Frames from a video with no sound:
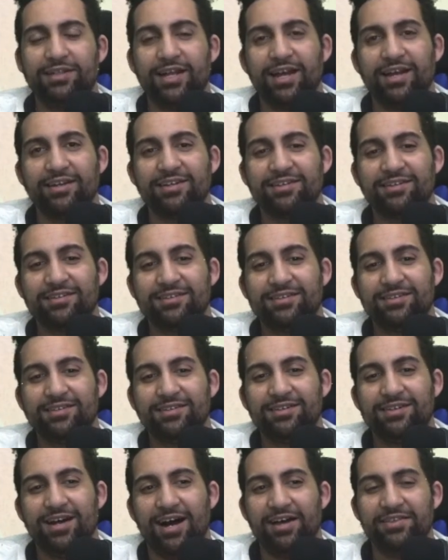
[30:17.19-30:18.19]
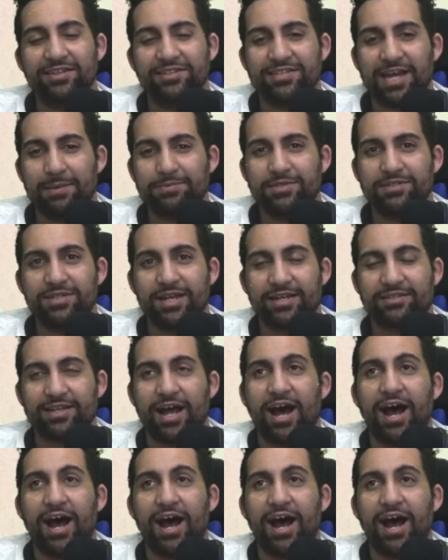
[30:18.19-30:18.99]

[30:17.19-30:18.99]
like other types of decks.